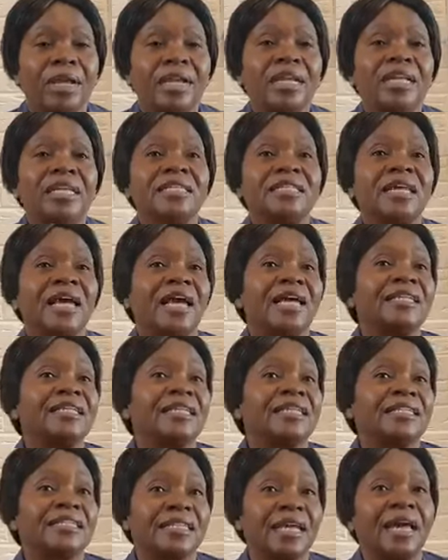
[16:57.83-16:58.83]
When he
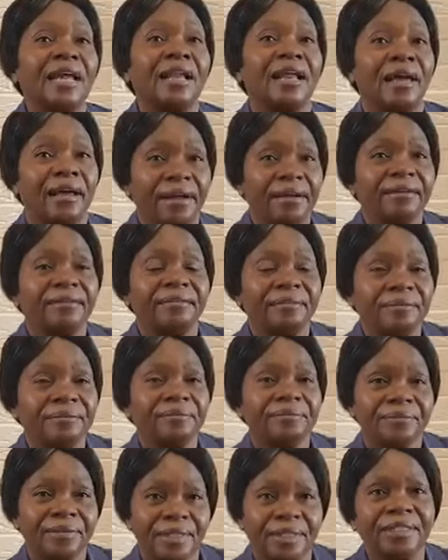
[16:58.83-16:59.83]
says Selah,
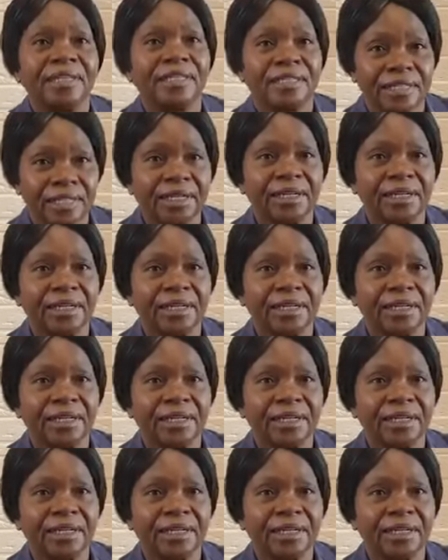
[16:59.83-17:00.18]
it's a